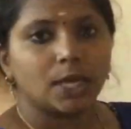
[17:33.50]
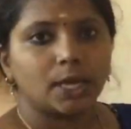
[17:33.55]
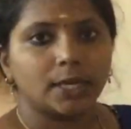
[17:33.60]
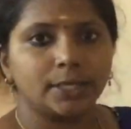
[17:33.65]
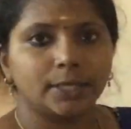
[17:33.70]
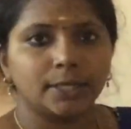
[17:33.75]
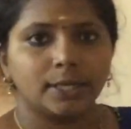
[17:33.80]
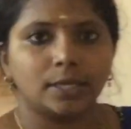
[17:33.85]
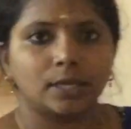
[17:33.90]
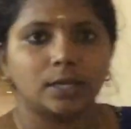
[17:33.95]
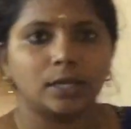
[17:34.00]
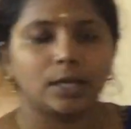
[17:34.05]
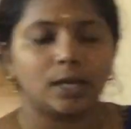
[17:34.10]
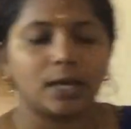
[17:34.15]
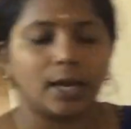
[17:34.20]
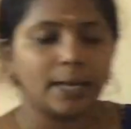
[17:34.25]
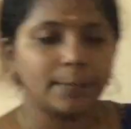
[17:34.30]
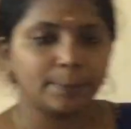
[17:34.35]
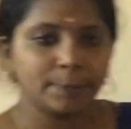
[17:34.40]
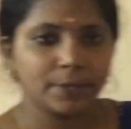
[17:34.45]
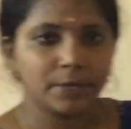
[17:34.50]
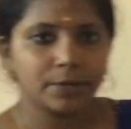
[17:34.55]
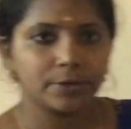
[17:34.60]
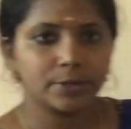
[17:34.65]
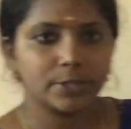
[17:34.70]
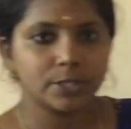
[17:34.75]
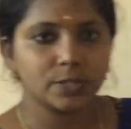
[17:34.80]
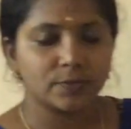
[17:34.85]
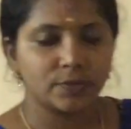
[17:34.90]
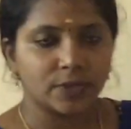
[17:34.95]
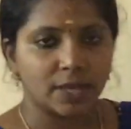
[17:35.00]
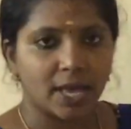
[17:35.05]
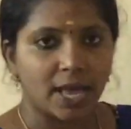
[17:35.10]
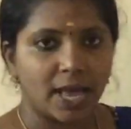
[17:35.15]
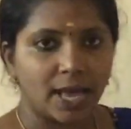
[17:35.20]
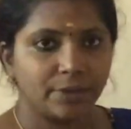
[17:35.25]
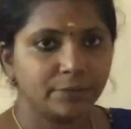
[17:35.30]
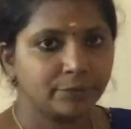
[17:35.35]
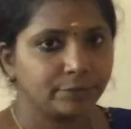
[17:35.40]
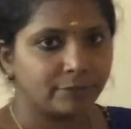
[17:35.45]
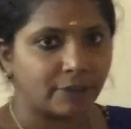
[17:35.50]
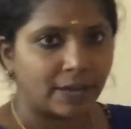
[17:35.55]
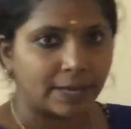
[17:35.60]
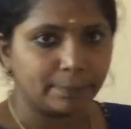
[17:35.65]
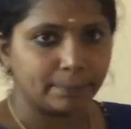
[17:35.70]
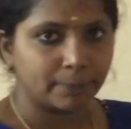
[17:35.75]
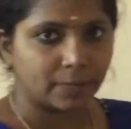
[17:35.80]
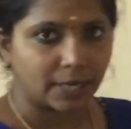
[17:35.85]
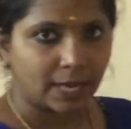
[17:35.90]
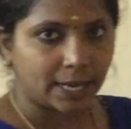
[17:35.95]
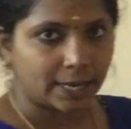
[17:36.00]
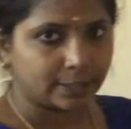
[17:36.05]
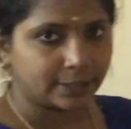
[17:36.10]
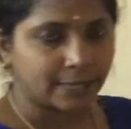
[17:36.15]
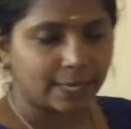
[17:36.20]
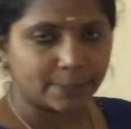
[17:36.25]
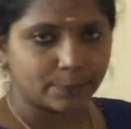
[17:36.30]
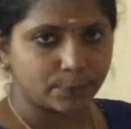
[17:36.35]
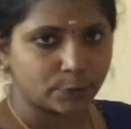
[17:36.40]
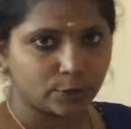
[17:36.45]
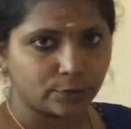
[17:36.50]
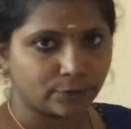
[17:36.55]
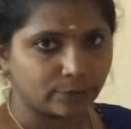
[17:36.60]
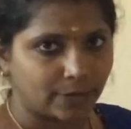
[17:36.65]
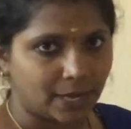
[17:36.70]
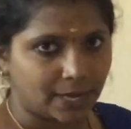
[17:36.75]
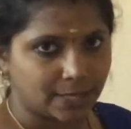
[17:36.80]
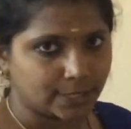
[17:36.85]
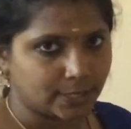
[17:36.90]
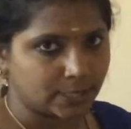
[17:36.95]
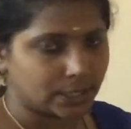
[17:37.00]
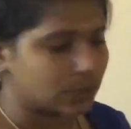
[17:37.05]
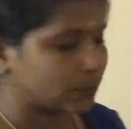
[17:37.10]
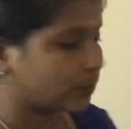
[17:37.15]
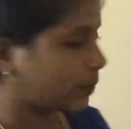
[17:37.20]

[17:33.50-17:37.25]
In IP address we have 5 types of classes.